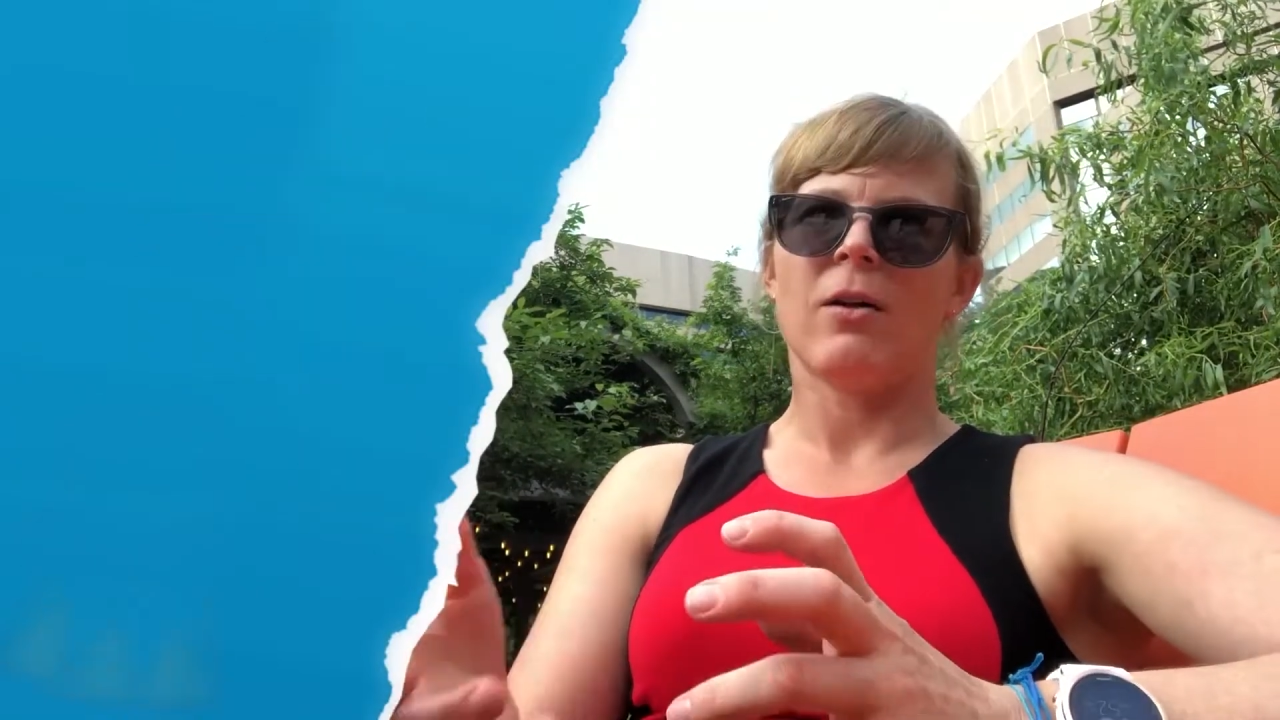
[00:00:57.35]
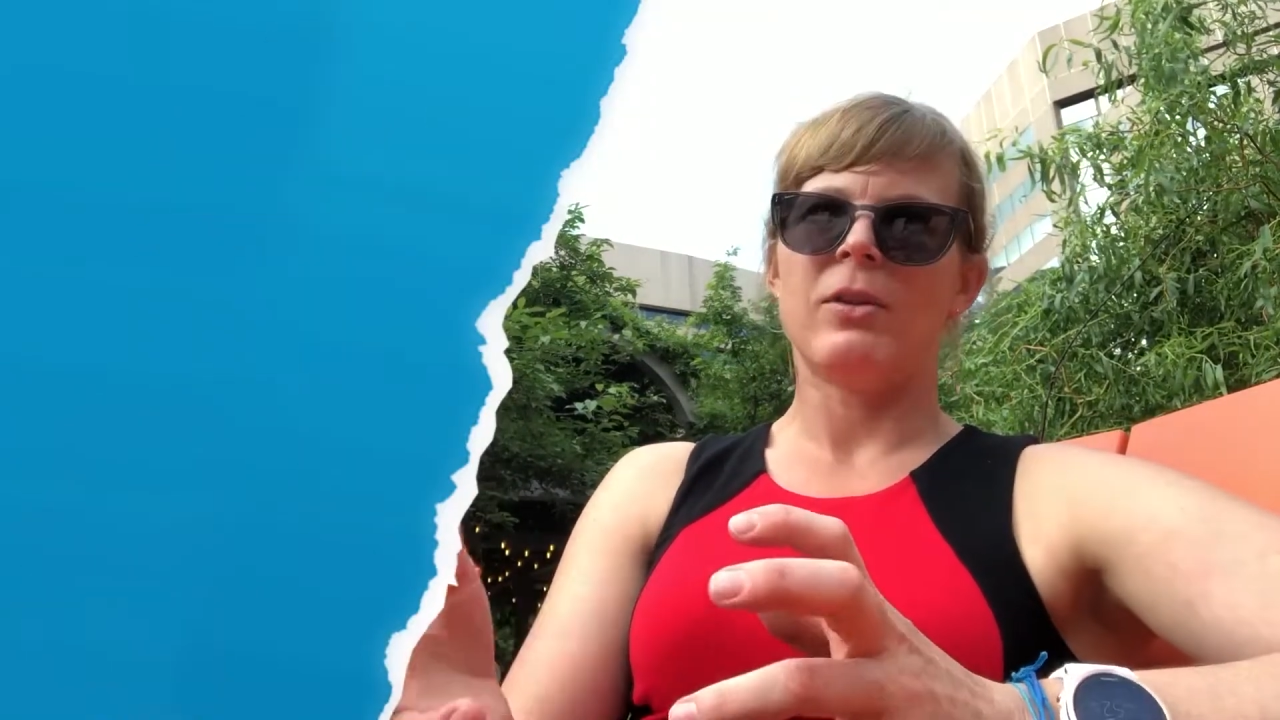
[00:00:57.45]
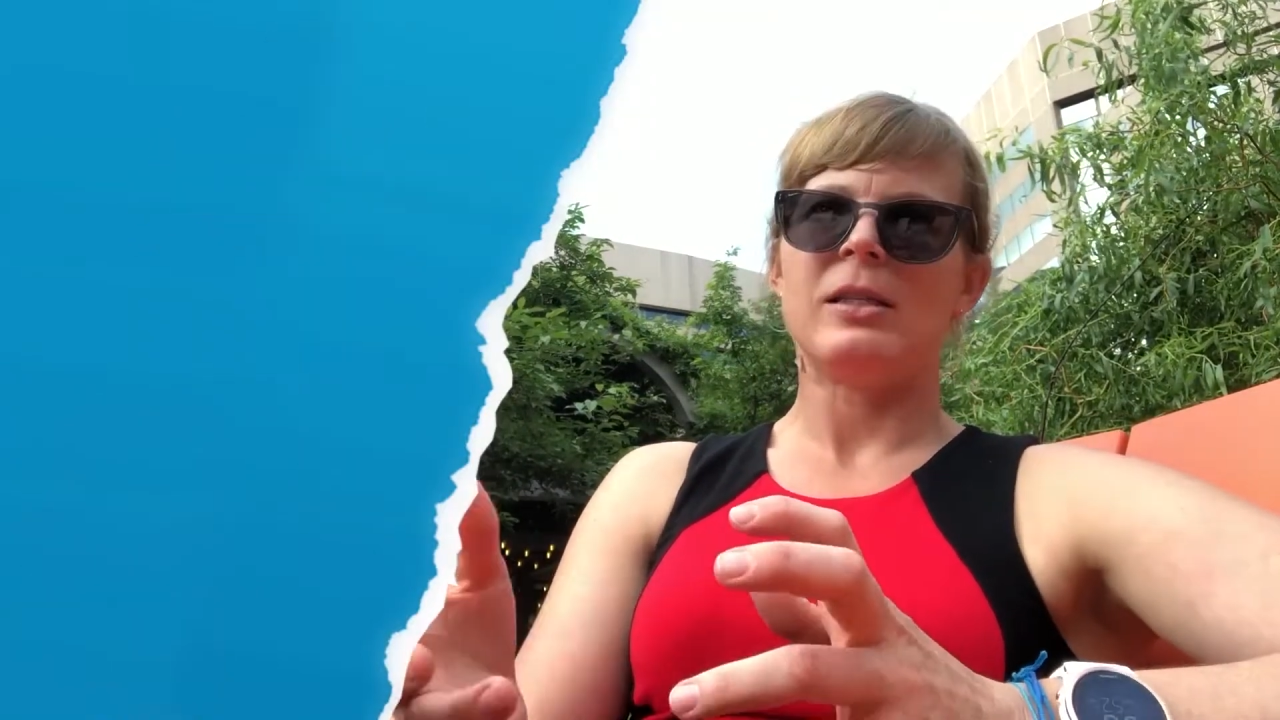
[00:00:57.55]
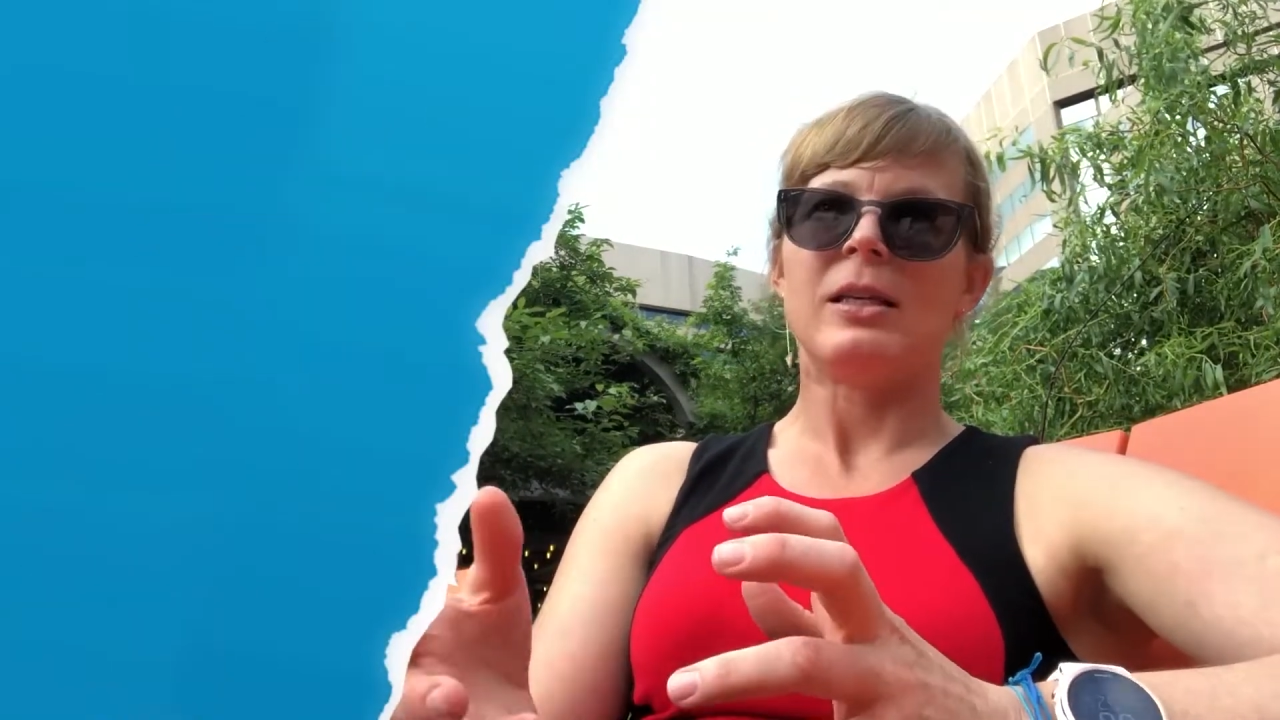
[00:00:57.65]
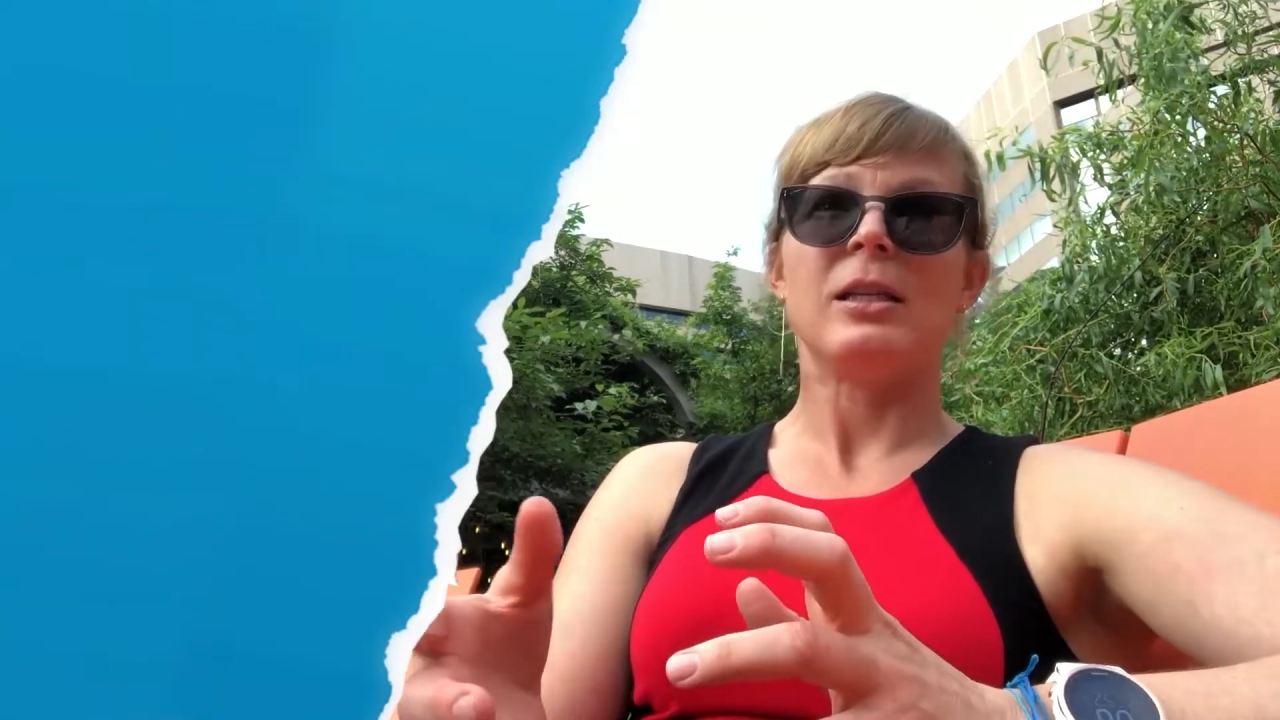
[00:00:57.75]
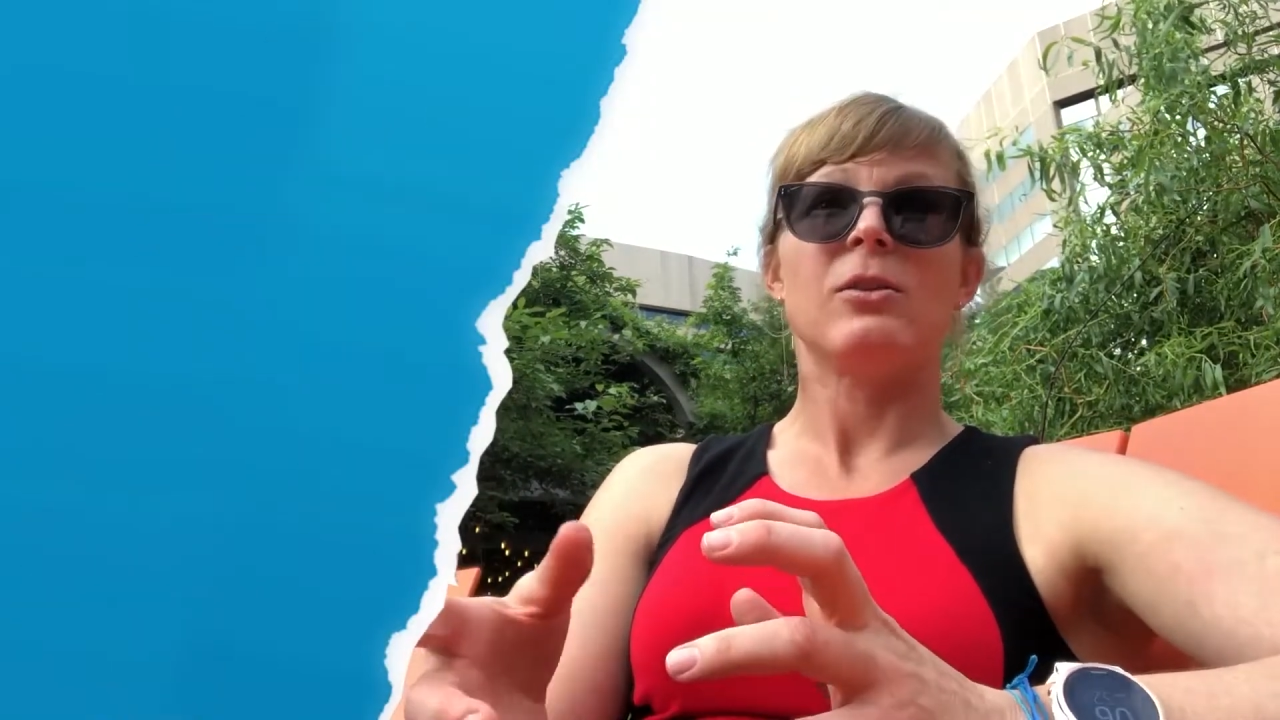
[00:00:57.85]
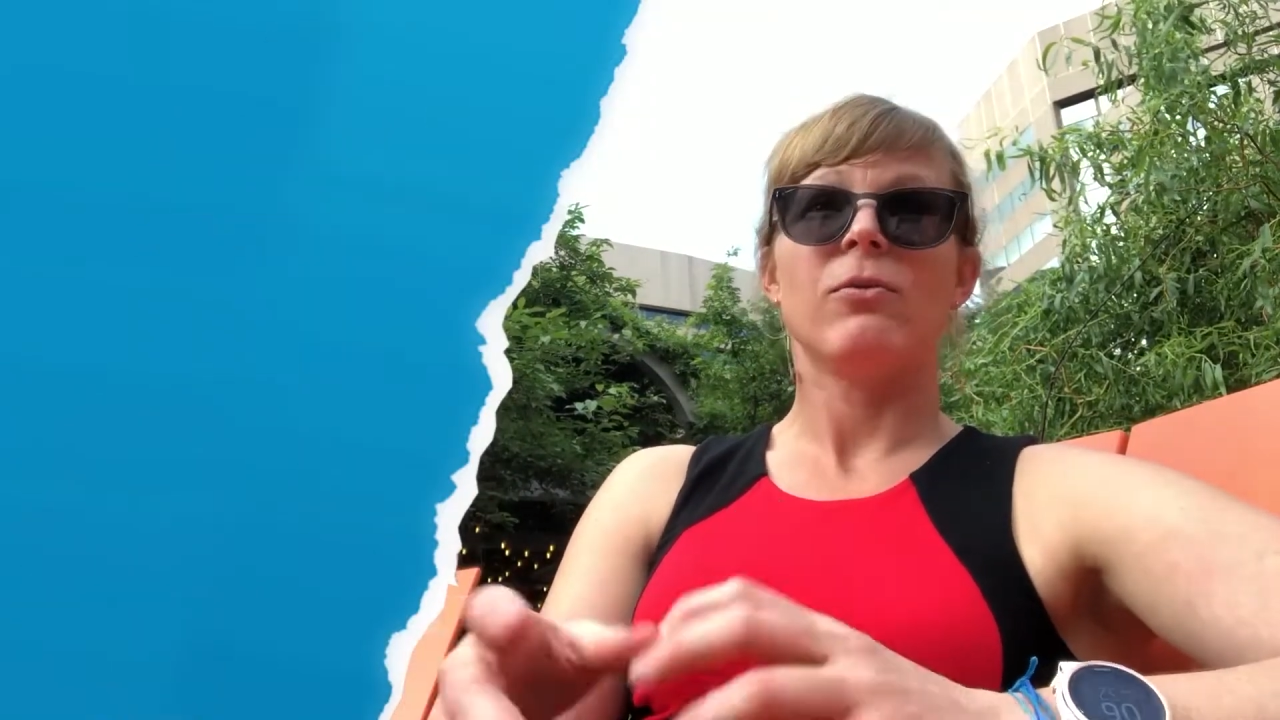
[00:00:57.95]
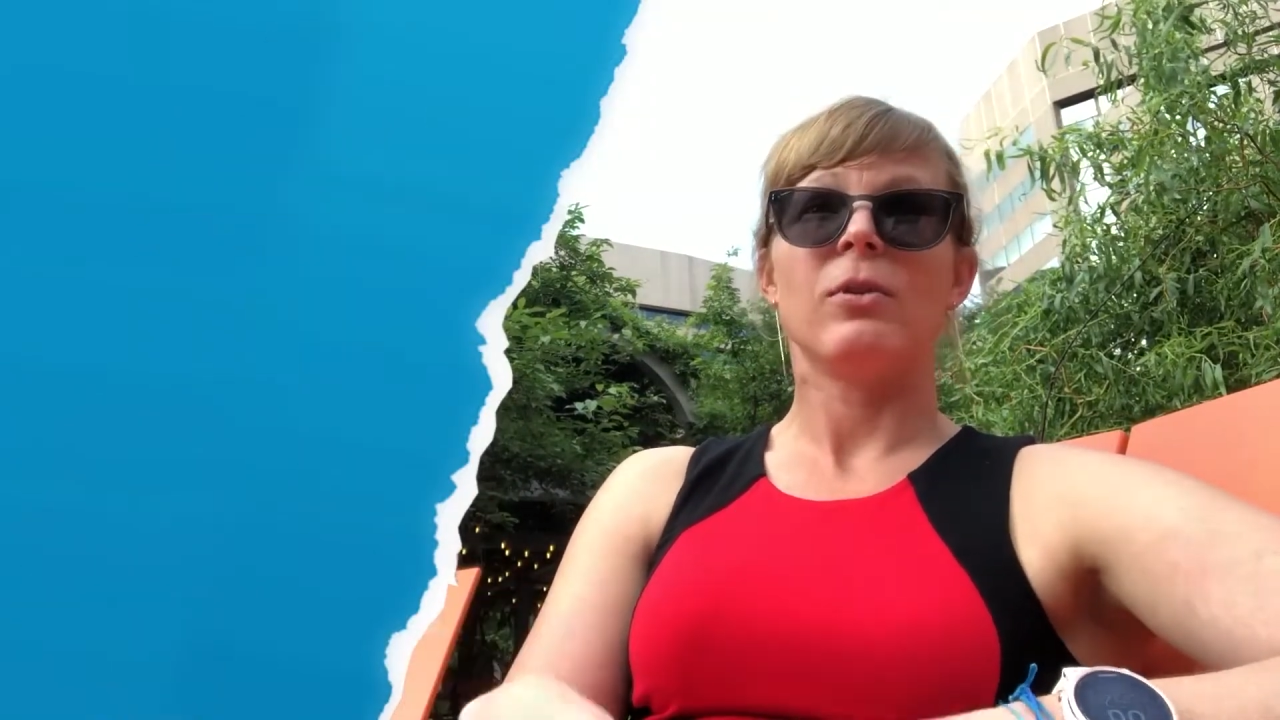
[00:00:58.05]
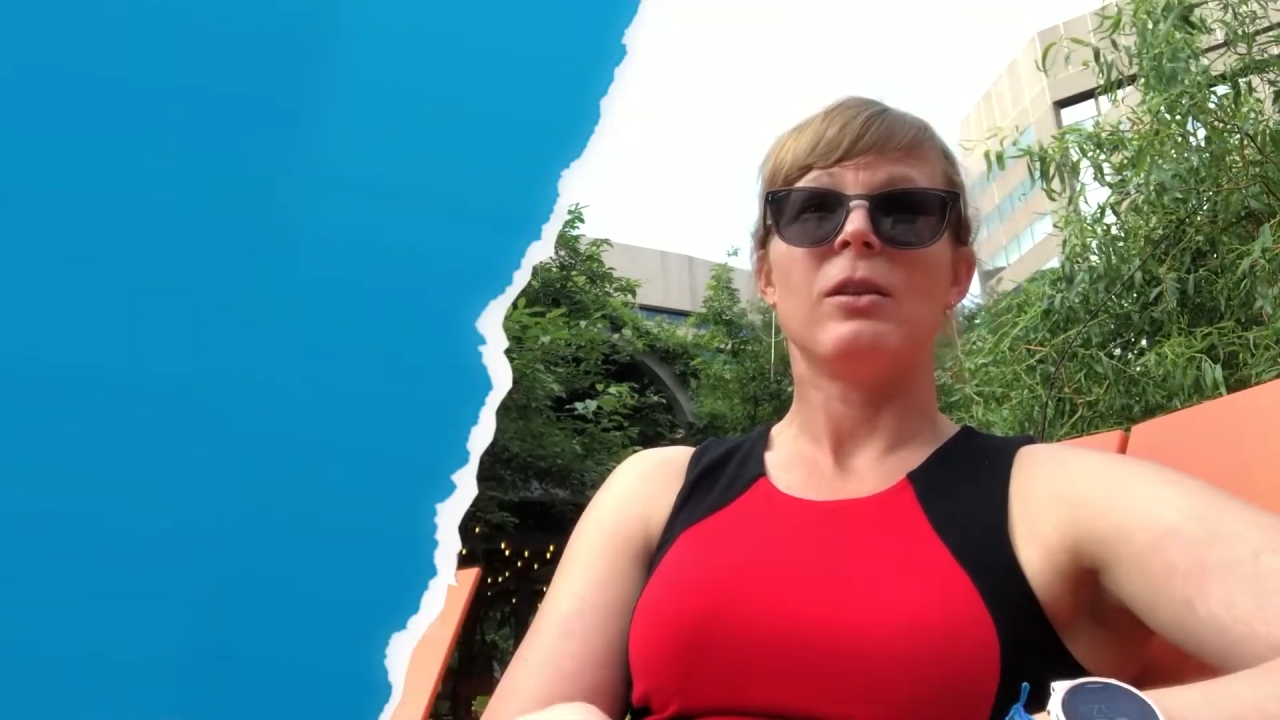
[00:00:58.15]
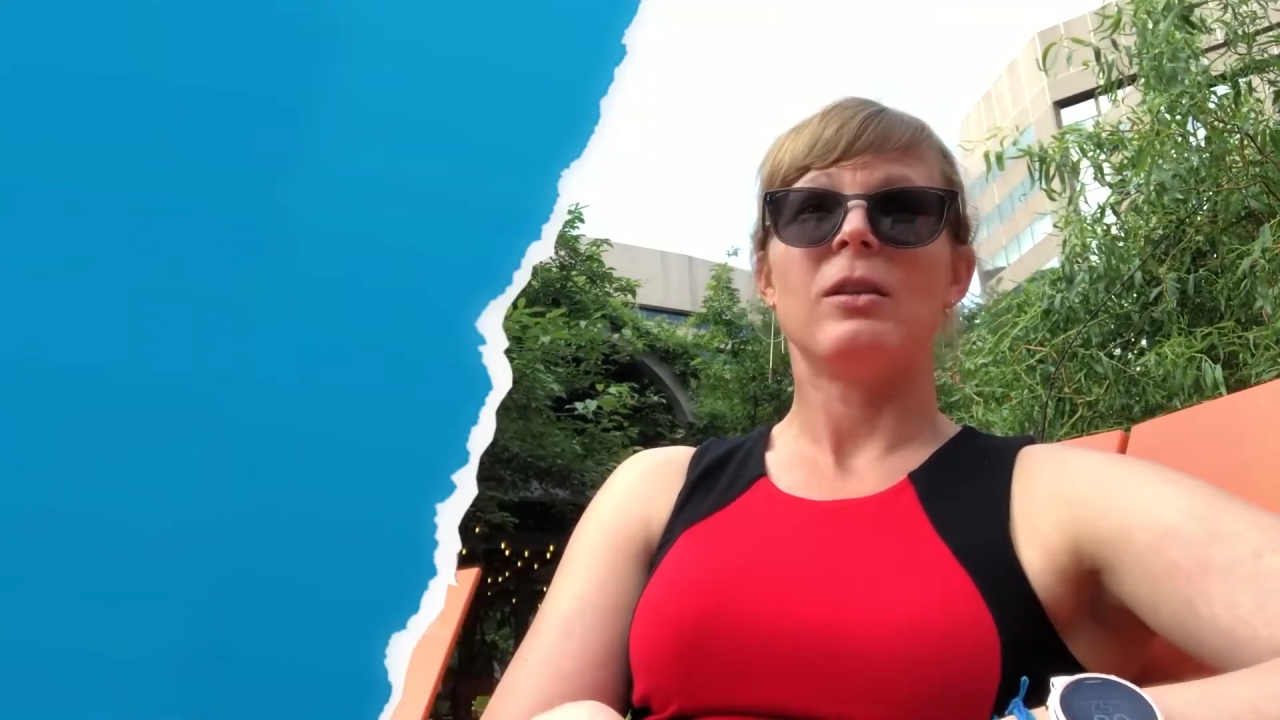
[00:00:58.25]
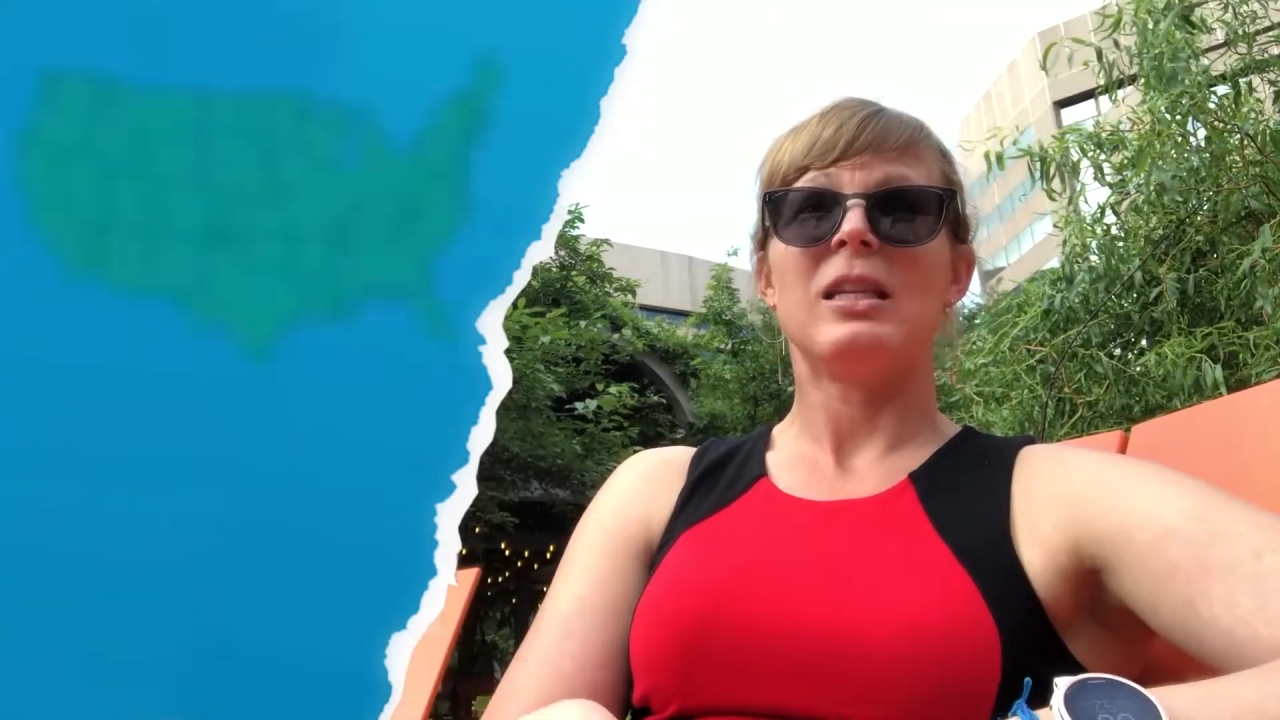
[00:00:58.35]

all of these things for